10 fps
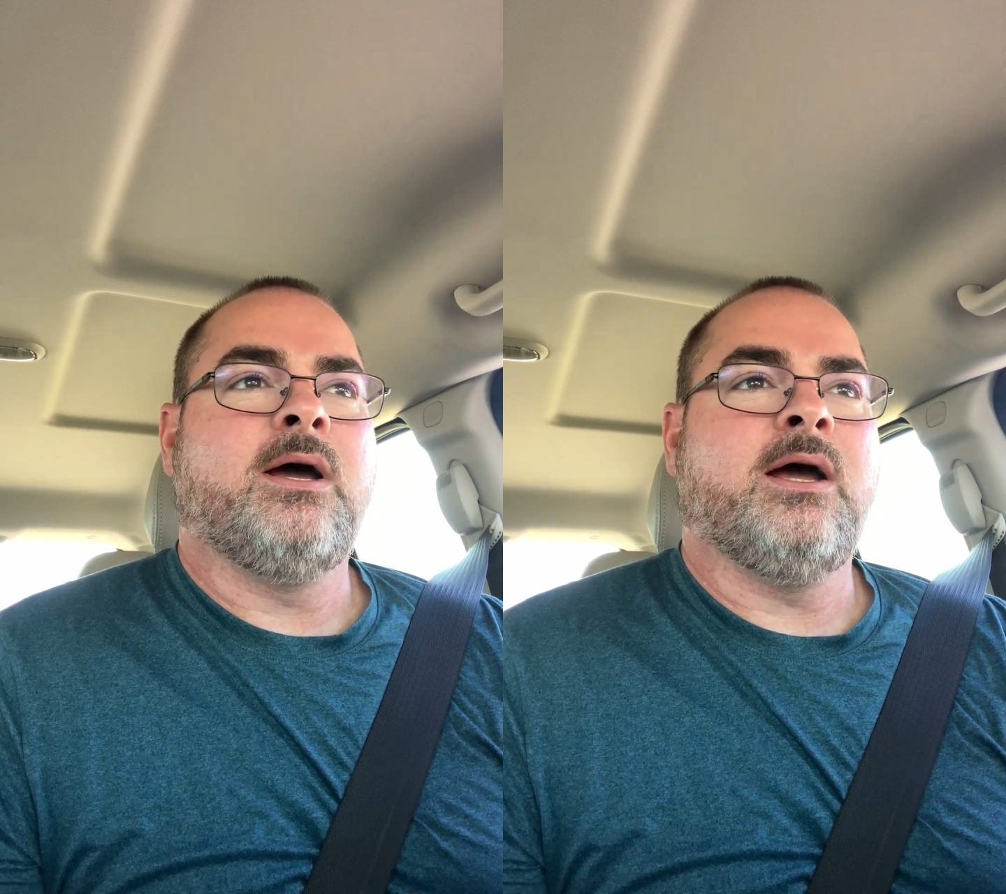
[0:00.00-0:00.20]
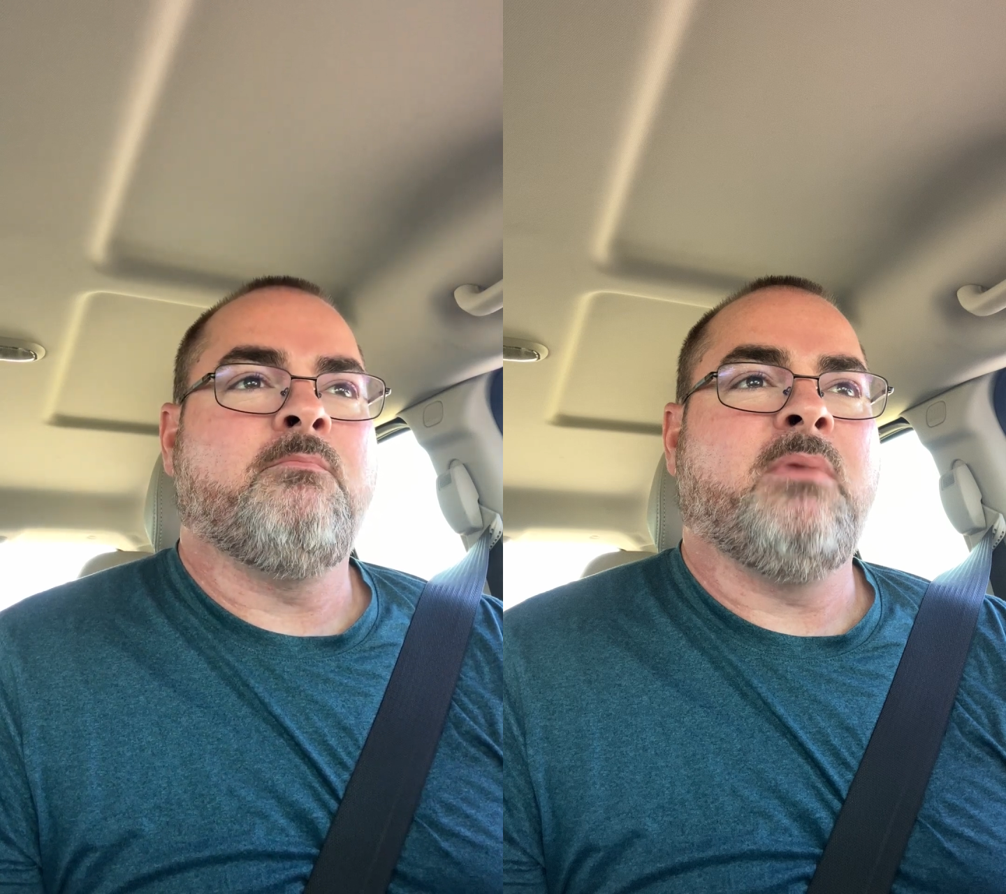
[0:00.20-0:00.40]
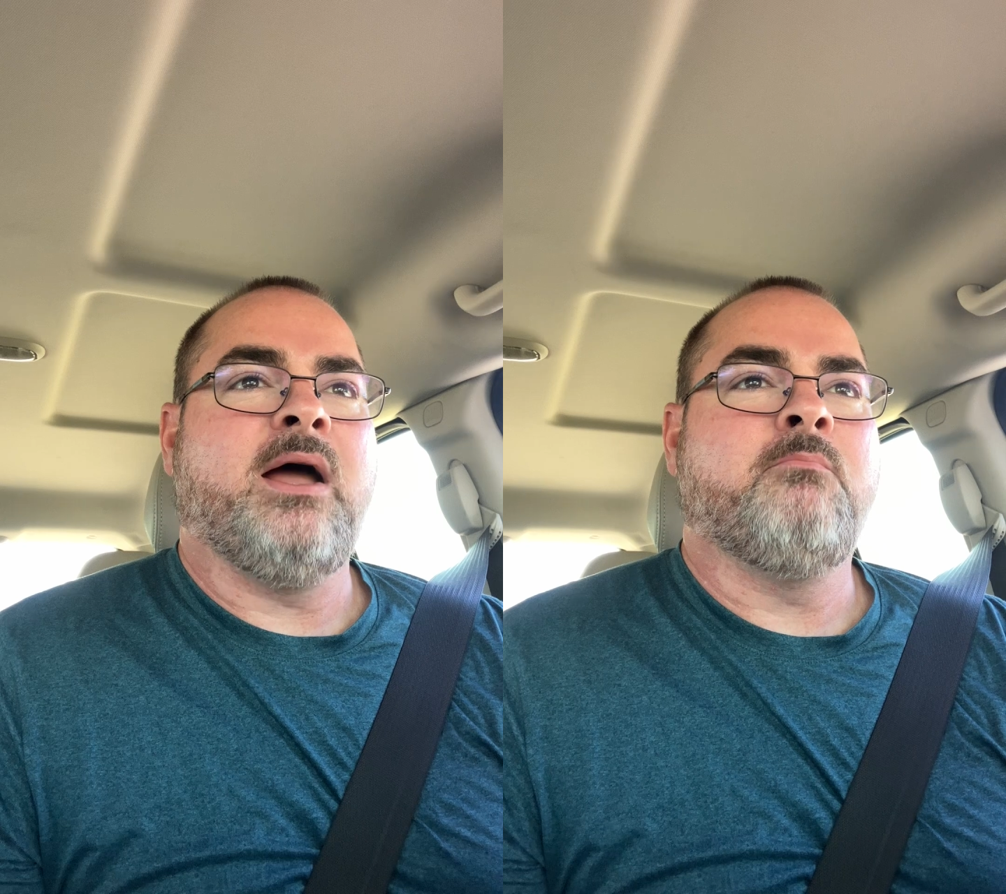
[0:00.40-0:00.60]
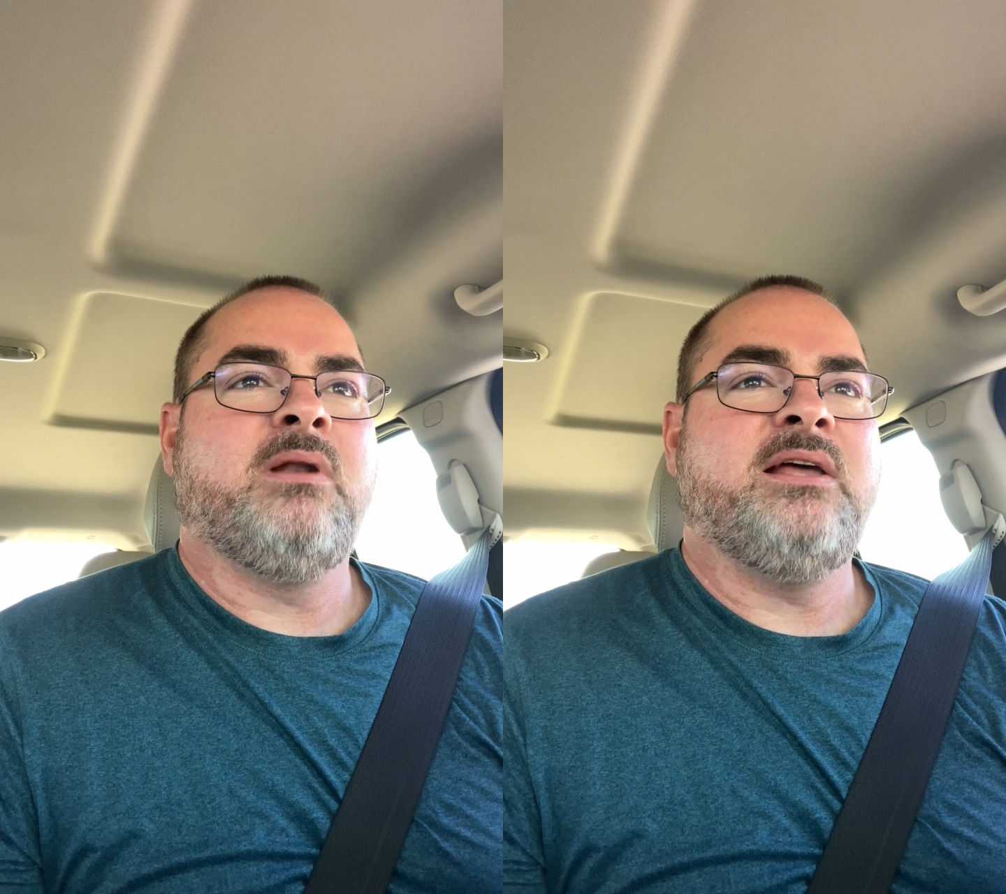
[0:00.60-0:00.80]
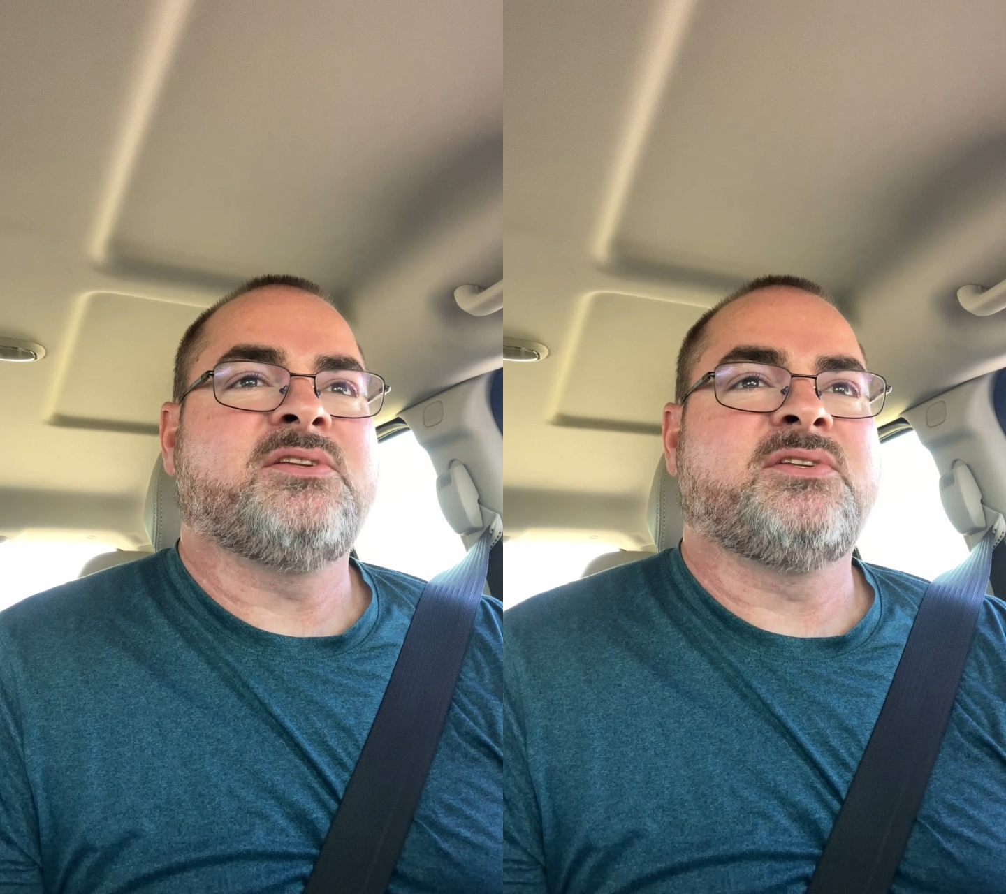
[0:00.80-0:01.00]
I
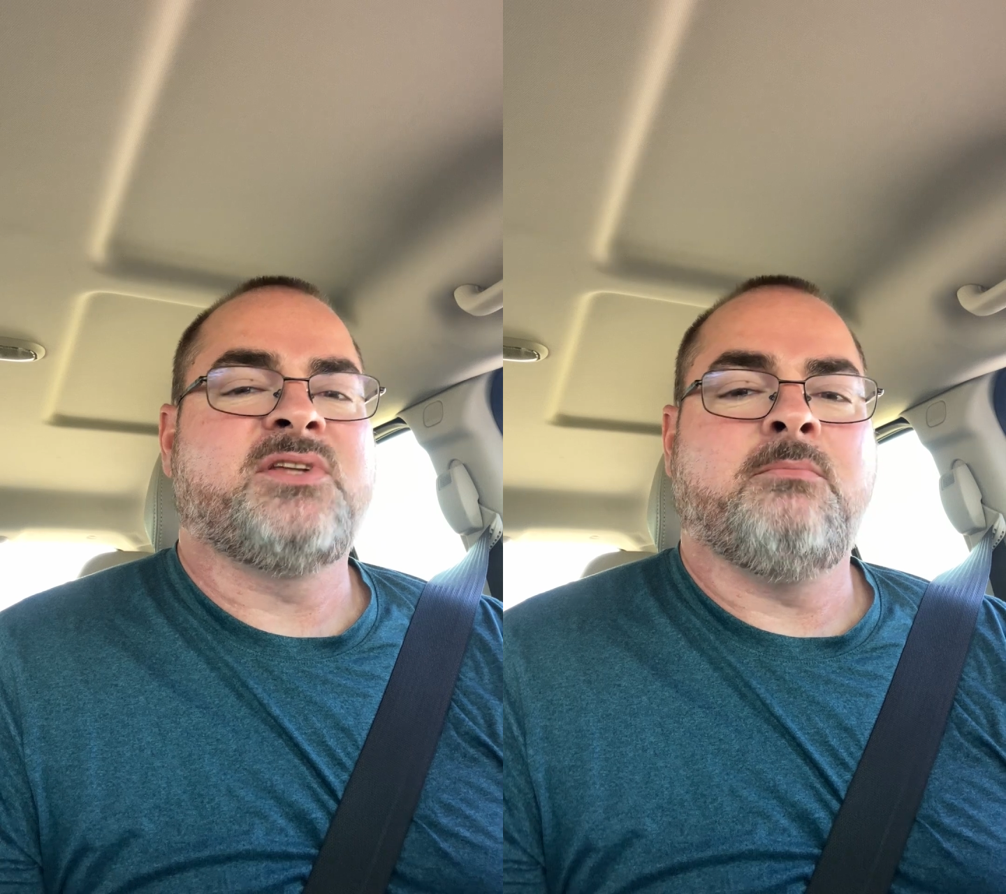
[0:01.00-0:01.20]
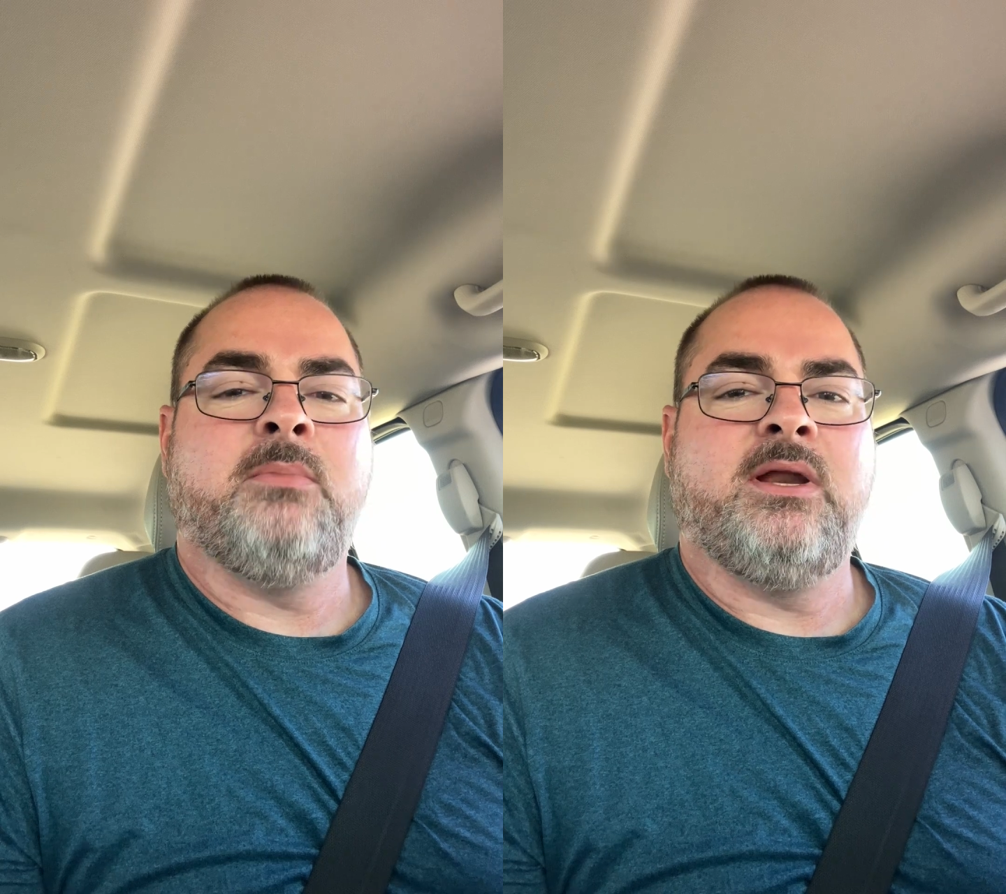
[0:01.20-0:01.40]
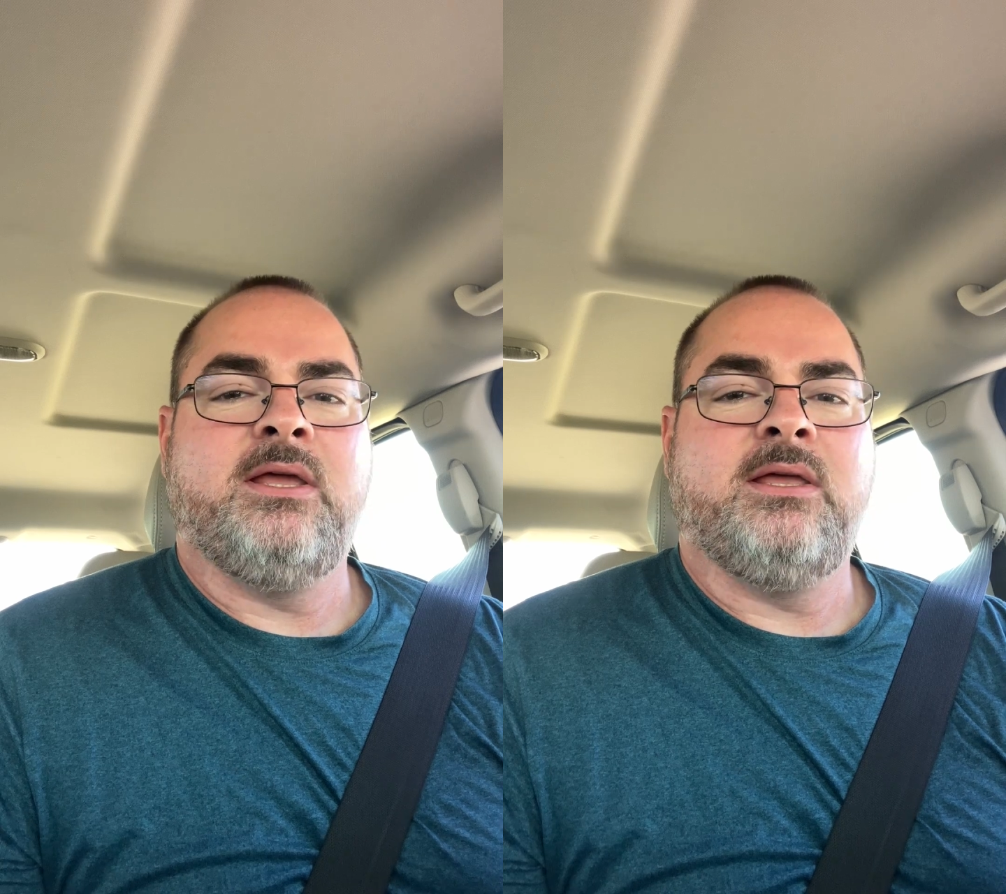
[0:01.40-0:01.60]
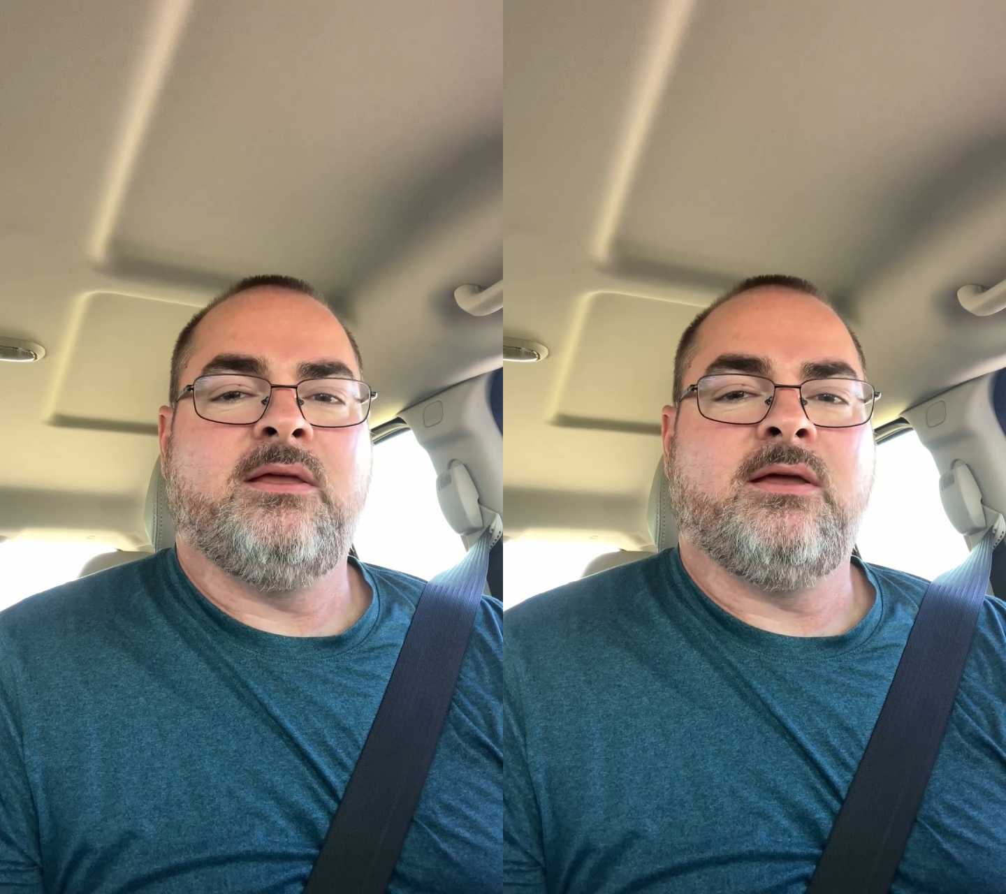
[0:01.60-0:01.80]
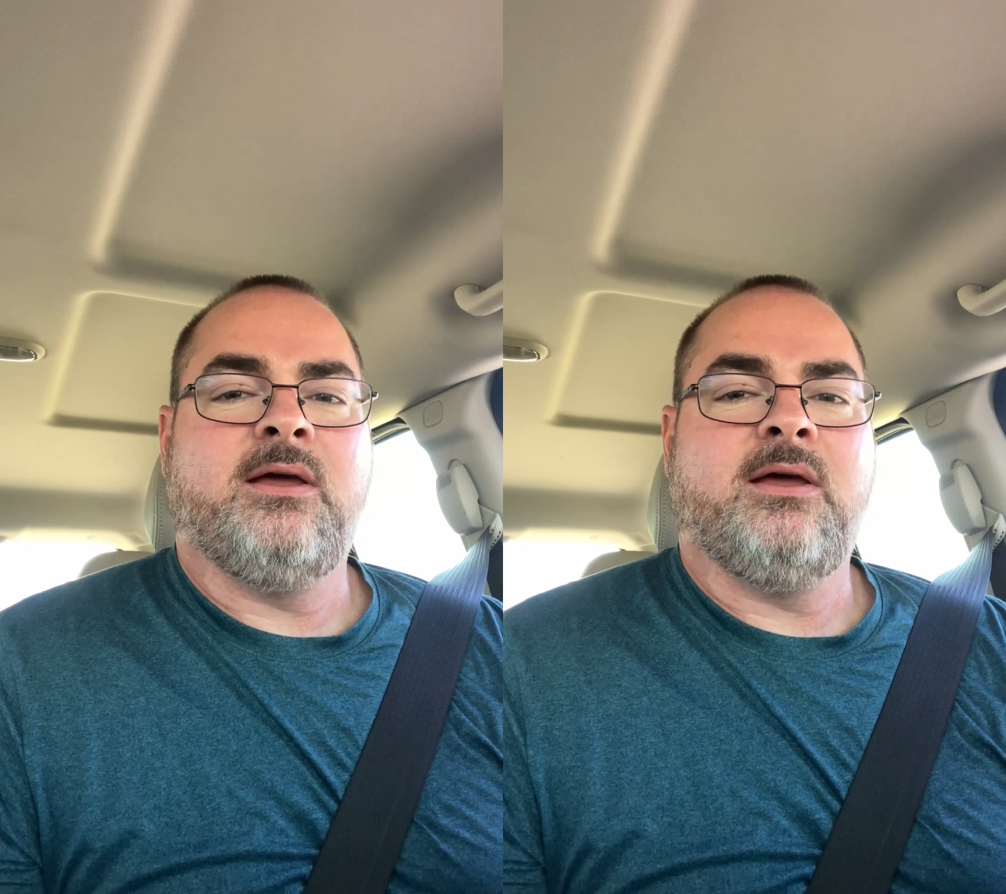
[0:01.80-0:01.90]
blessed somebody